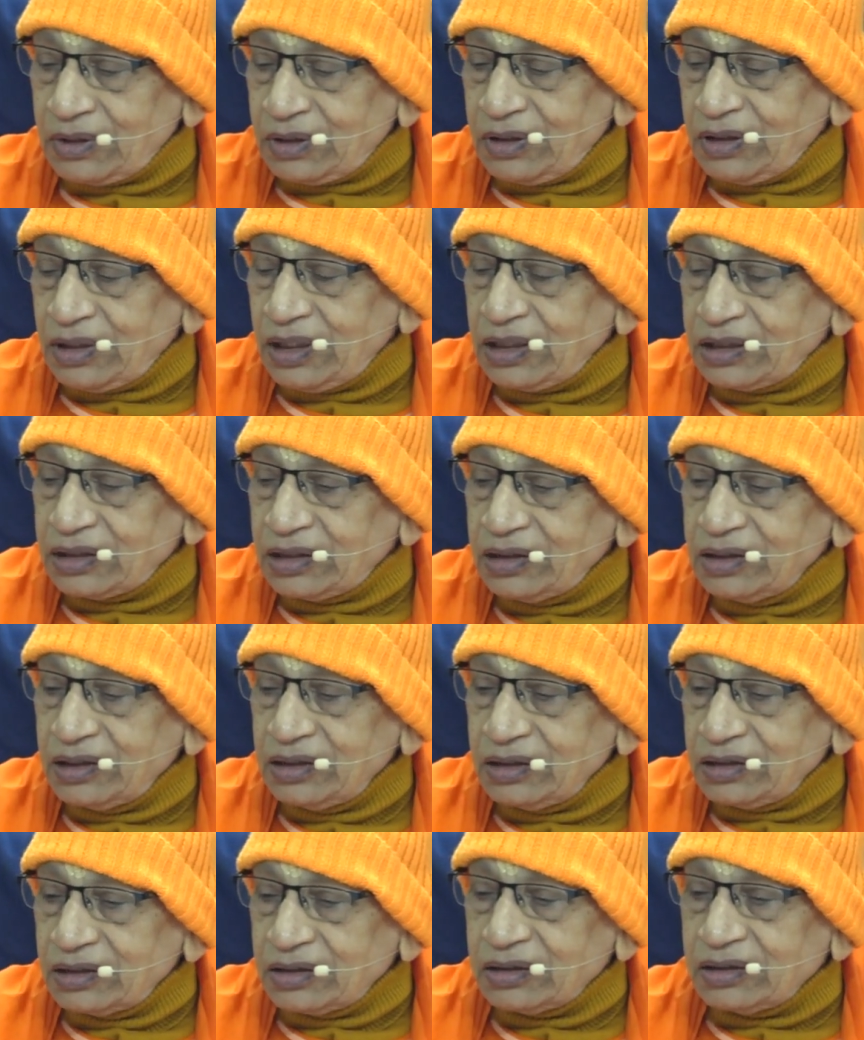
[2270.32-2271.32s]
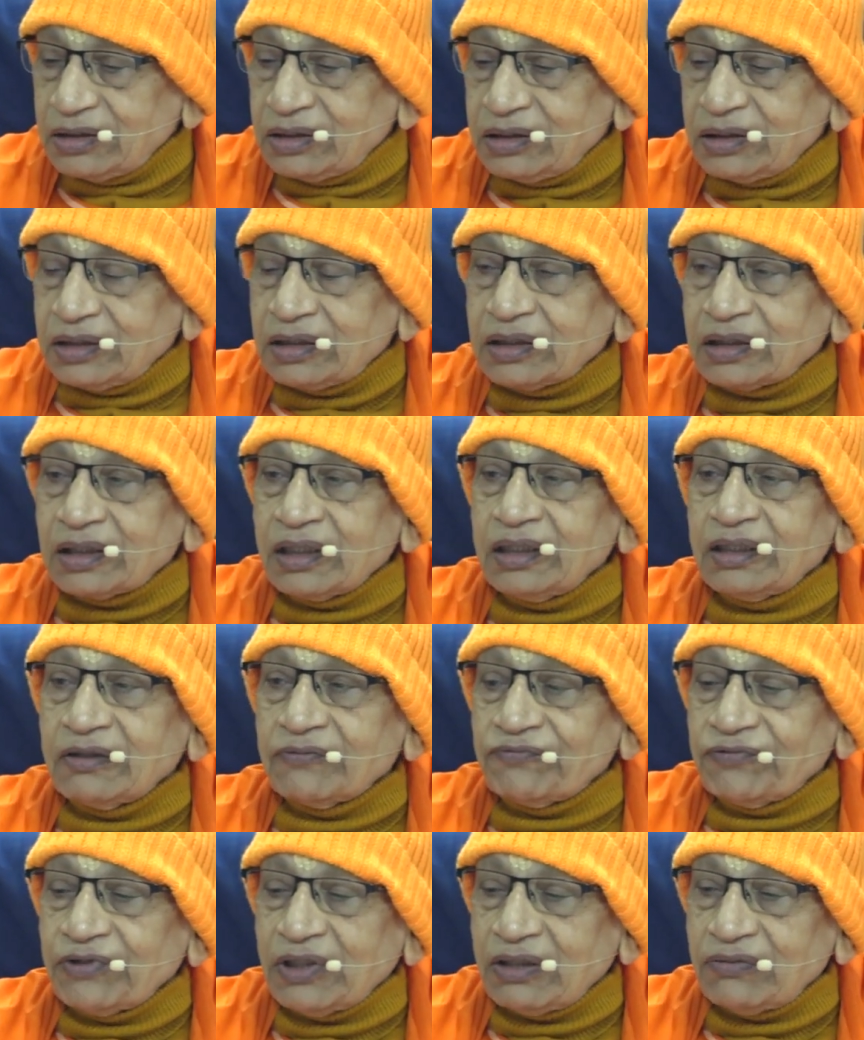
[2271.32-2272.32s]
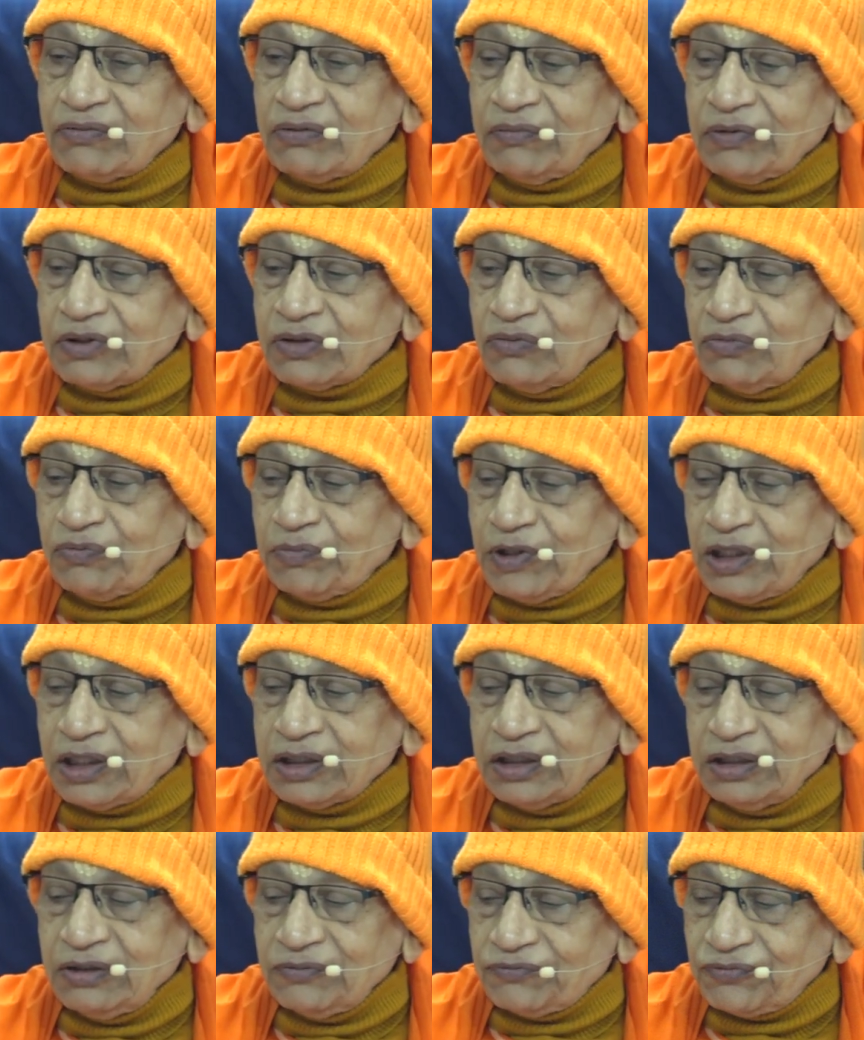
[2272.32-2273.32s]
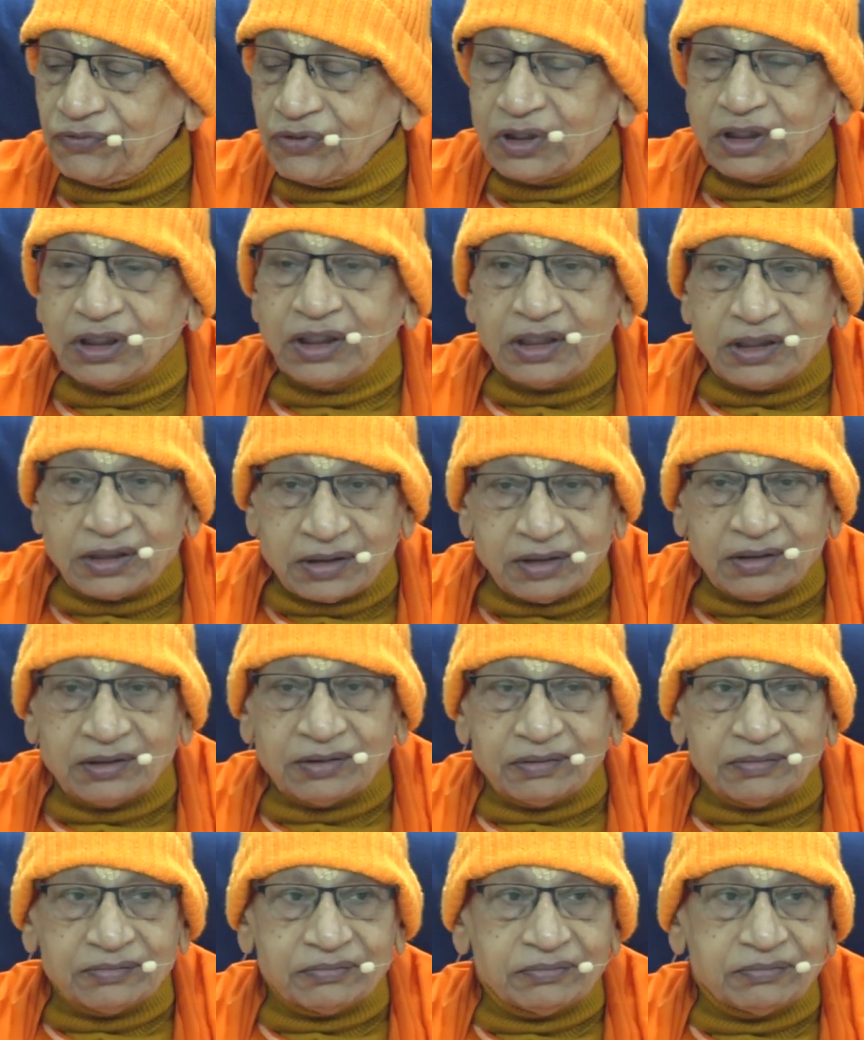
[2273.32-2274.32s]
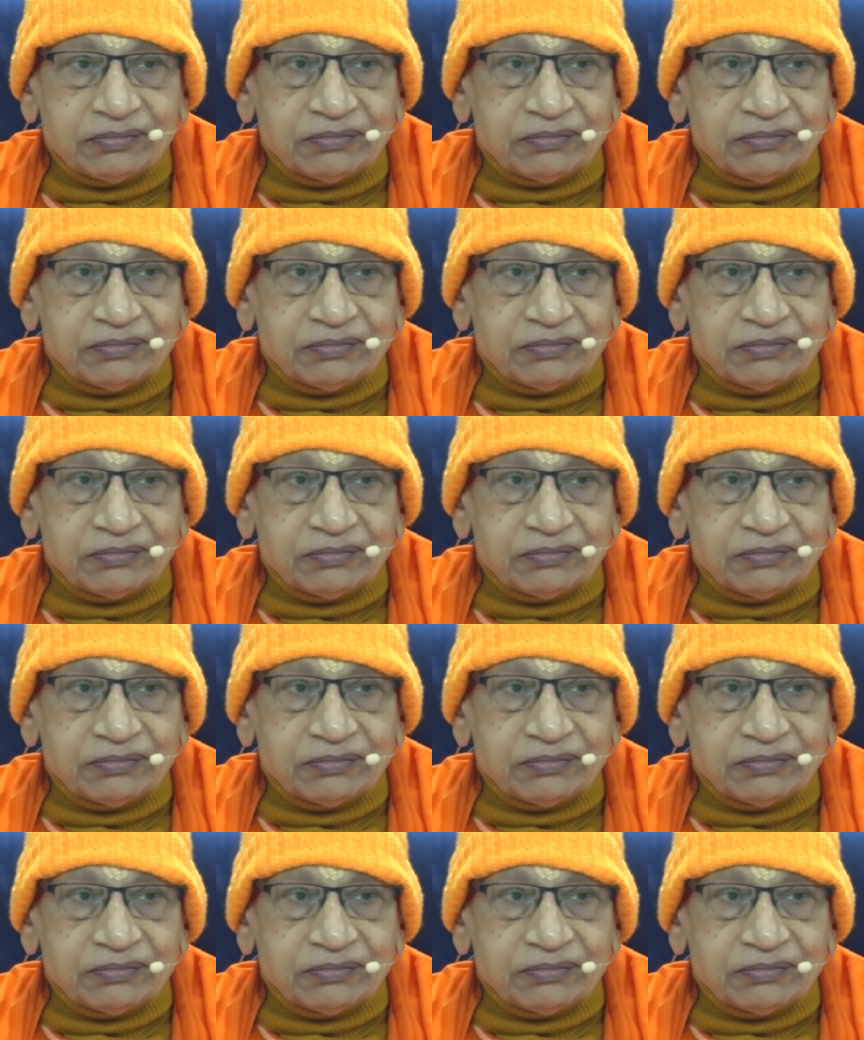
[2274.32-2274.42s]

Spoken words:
Like the color flower becomes upadhi for a crystal.